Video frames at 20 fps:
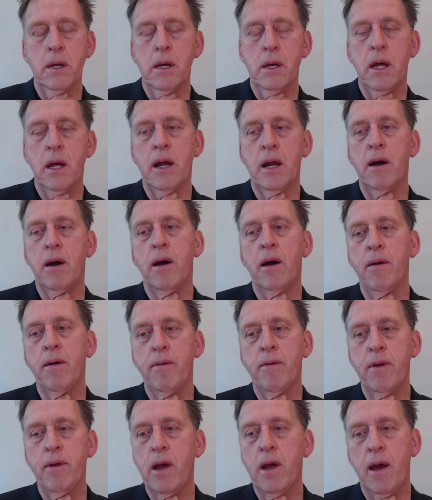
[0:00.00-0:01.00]
And
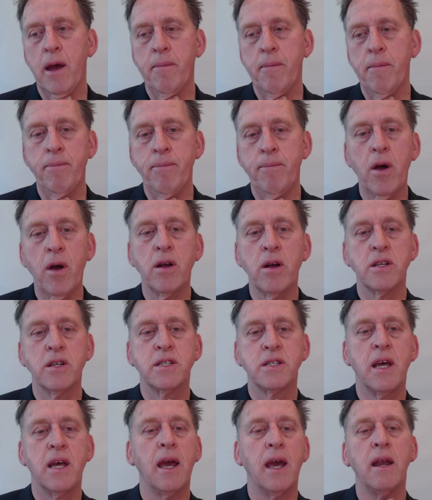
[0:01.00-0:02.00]
I'm not
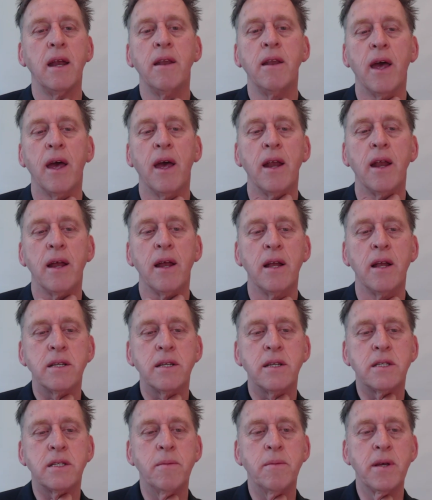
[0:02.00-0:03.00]
saying that
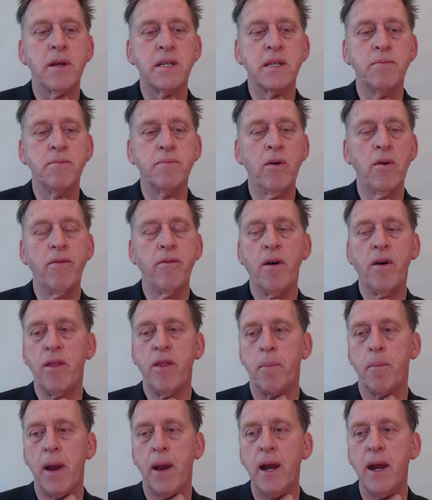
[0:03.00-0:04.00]
it's the best move on the
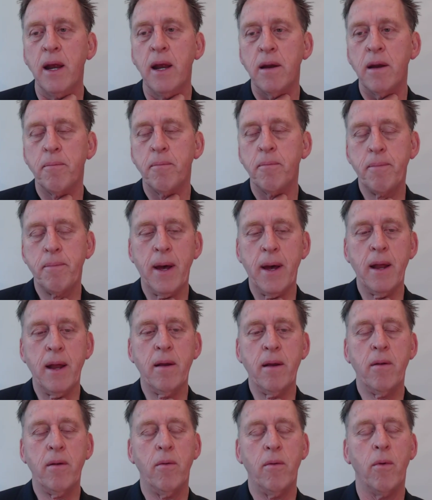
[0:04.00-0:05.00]
planet, but
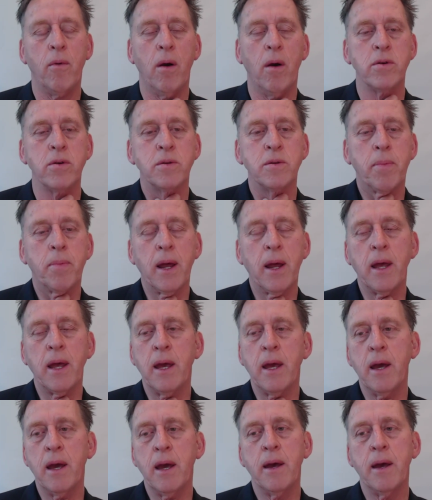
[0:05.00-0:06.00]
what would you play
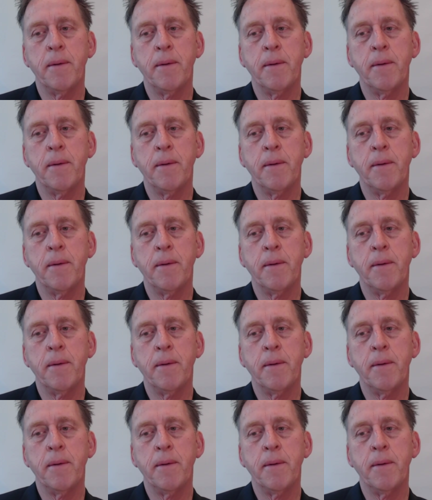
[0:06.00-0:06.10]
here?